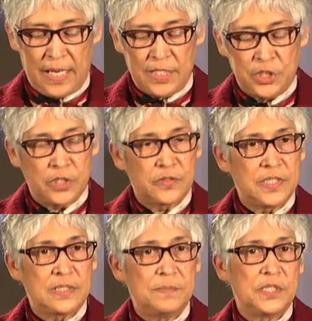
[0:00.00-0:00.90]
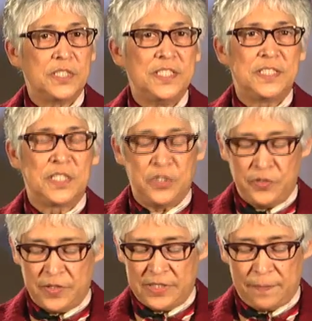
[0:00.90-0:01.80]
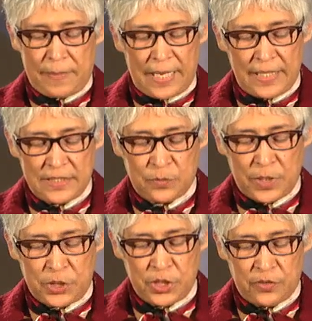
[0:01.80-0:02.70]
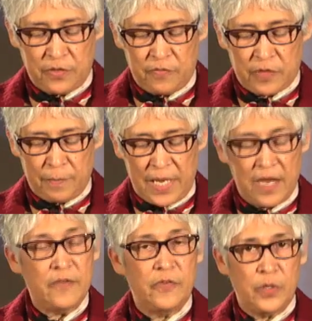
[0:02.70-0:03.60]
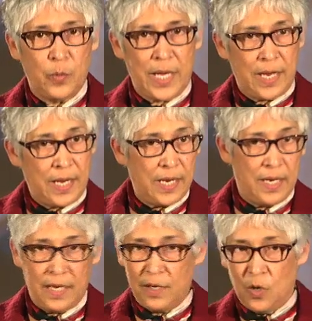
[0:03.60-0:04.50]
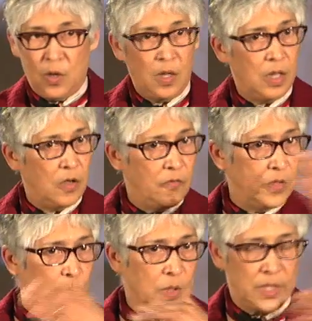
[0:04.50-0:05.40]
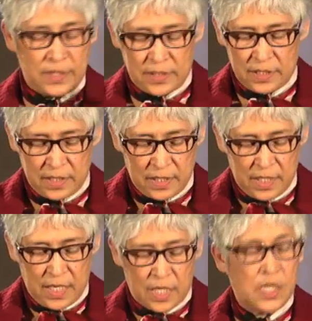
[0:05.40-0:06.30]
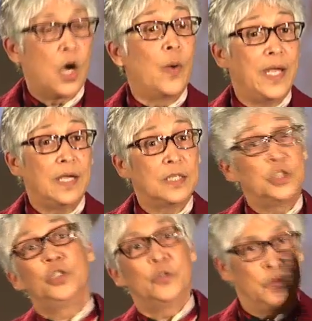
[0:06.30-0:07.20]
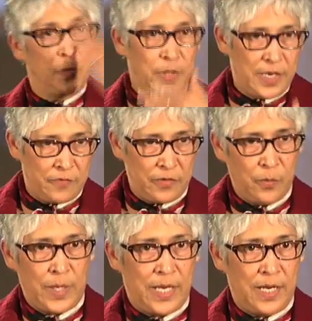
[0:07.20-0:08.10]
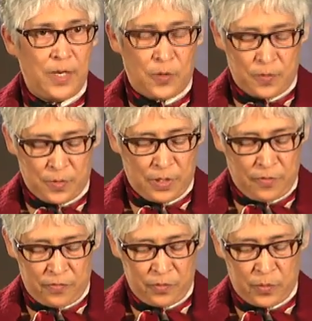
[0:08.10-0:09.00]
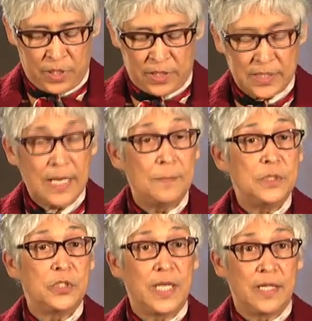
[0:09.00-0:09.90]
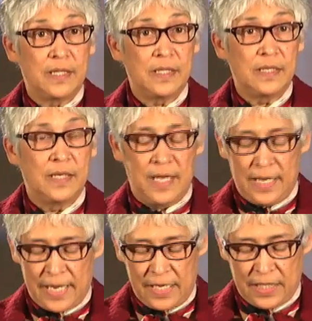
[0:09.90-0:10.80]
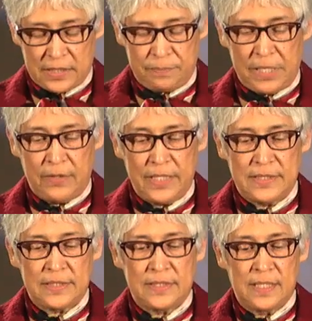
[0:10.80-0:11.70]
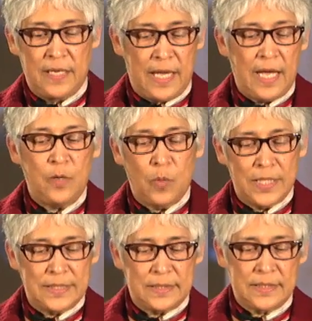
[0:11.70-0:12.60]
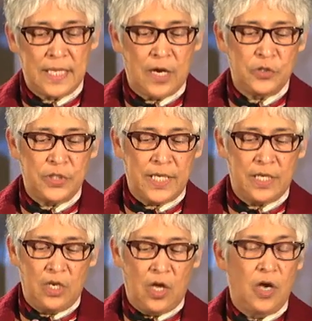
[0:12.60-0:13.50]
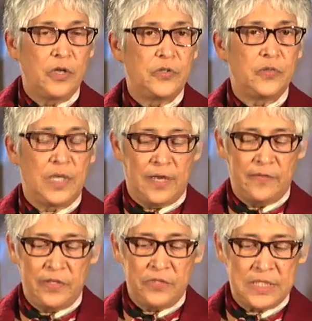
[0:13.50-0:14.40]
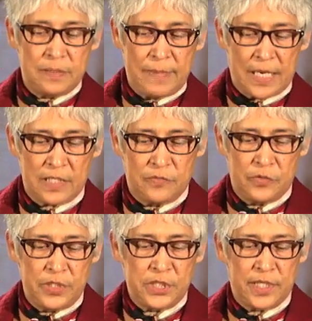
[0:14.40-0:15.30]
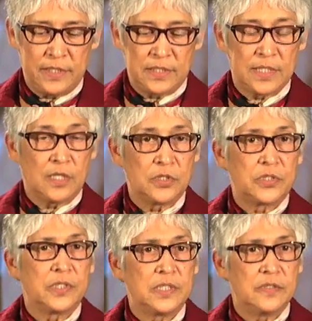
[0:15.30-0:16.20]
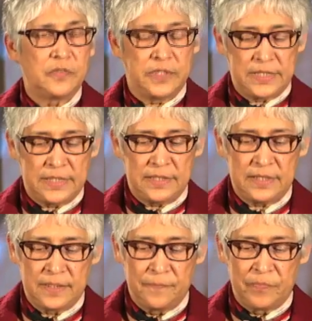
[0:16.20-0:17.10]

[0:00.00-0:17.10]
Children's Mission Institute is a place where children from everywhere, all over the world, going to everywhere, all over the world, come together and experience at once how to get along through love and respect for each other's cultural differences.